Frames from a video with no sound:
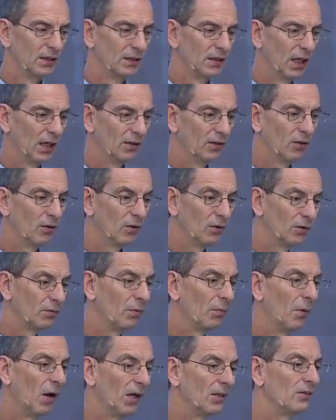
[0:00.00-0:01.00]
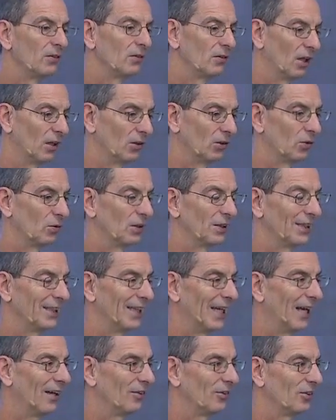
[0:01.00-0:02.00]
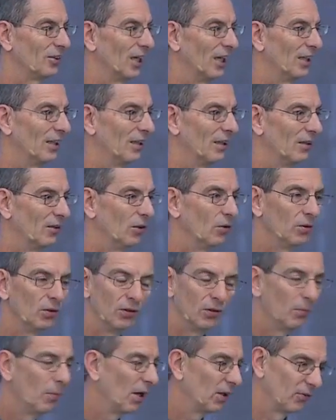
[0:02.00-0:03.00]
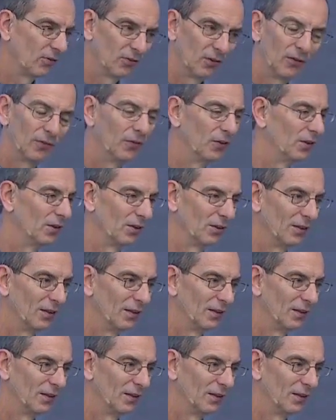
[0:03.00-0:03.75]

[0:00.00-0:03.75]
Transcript: And the Lord reminds Joshua at the outset, you're my servant.